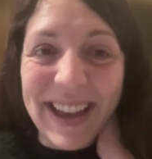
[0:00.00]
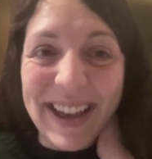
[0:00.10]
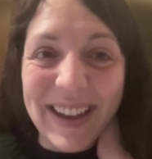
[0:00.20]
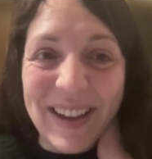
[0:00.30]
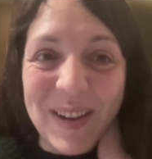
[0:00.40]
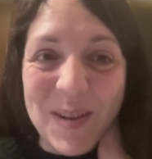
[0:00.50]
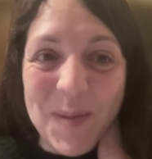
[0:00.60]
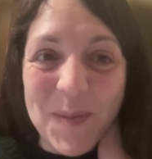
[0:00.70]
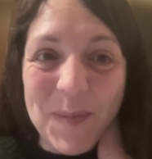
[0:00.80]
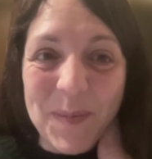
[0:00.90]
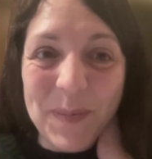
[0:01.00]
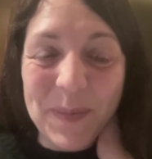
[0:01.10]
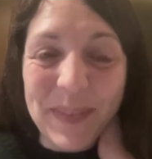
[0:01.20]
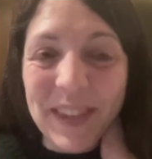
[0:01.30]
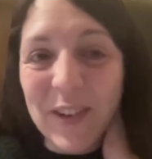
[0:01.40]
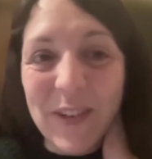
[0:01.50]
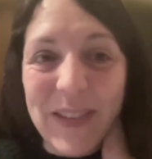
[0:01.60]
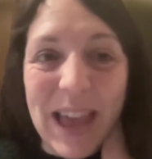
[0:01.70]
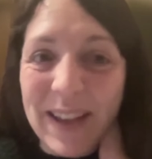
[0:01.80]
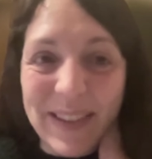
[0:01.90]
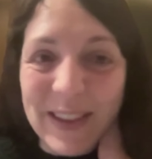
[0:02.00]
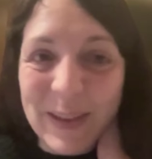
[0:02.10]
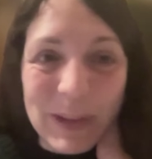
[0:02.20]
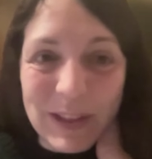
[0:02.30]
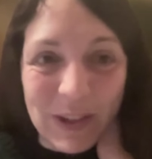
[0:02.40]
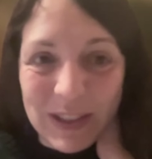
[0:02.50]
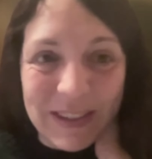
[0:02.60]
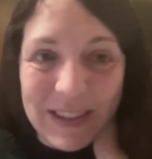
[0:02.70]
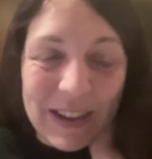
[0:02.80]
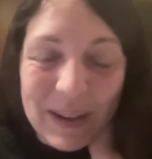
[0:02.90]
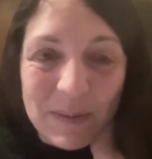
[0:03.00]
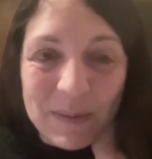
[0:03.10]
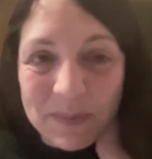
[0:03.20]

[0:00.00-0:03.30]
So yeah, that was just yeah,